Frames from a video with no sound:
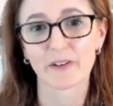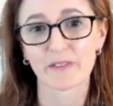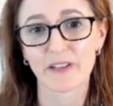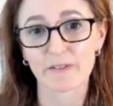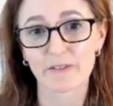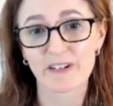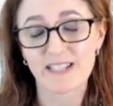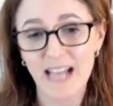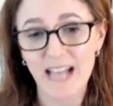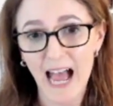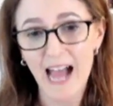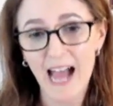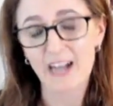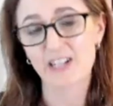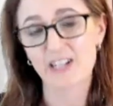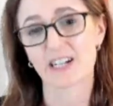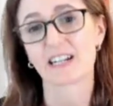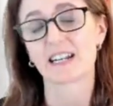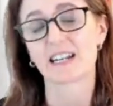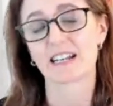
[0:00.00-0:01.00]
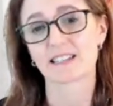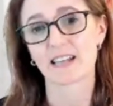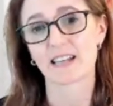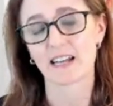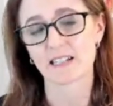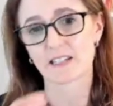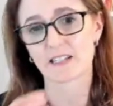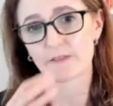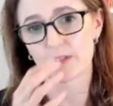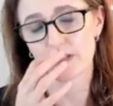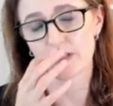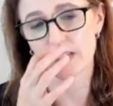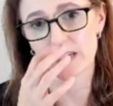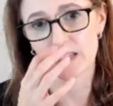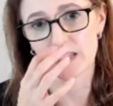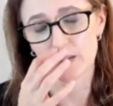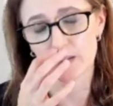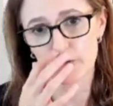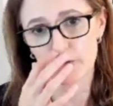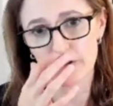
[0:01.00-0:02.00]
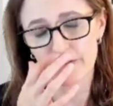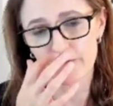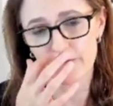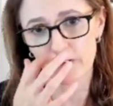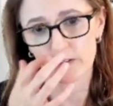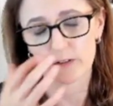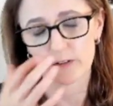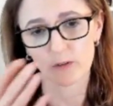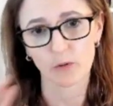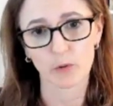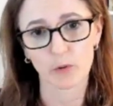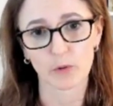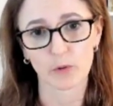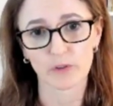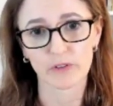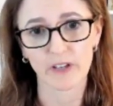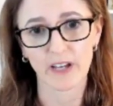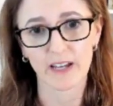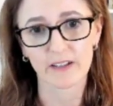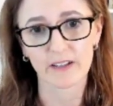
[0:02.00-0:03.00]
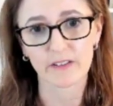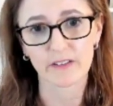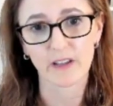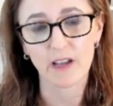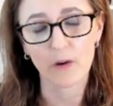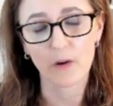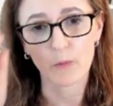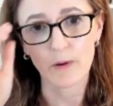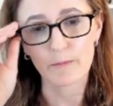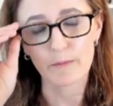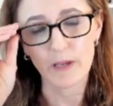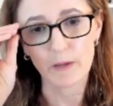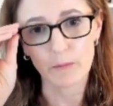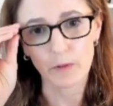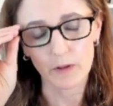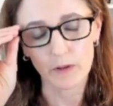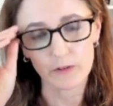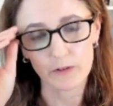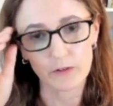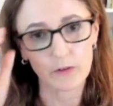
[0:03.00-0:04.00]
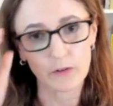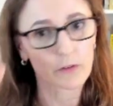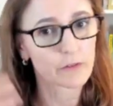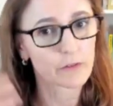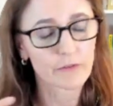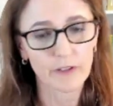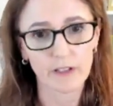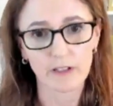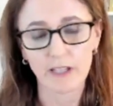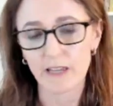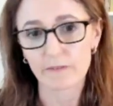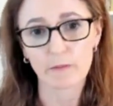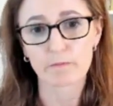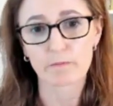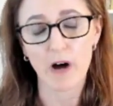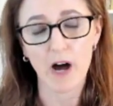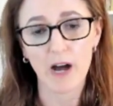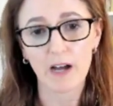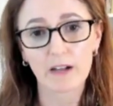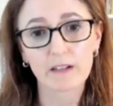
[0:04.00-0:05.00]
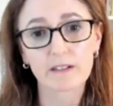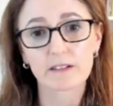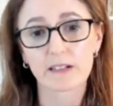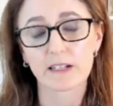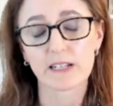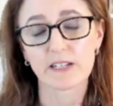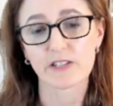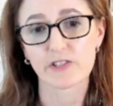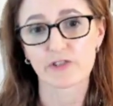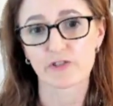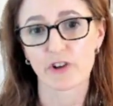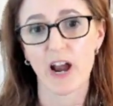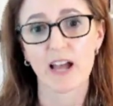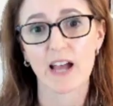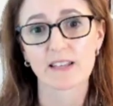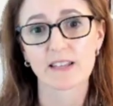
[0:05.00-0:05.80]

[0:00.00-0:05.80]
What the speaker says: There is actually less activity in the prefrontal cortex when people do feel even mildly stressed